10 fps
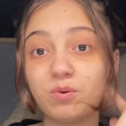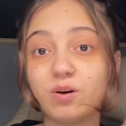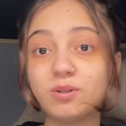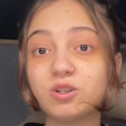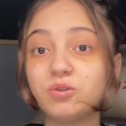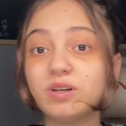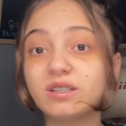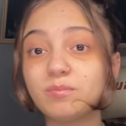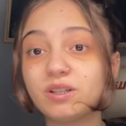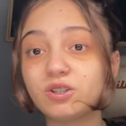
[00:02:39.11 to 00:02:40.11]
I'm gonna show you guys a
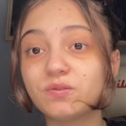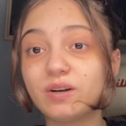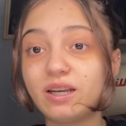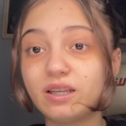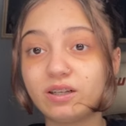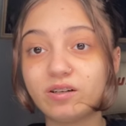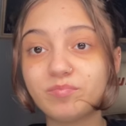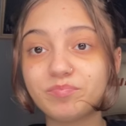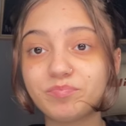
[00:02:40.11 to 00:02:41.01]
picture right here.